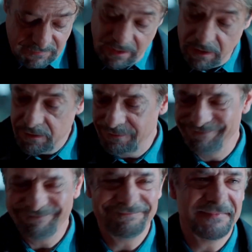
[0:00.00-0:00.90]
was not
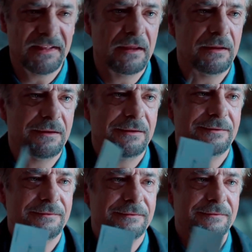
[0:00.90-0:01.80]
aware of it.
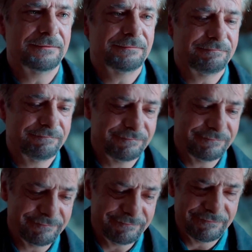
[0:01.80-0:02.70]
After it,
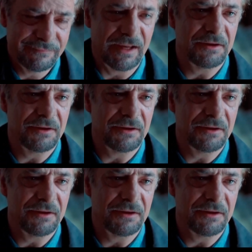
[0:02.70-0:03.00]
Clarice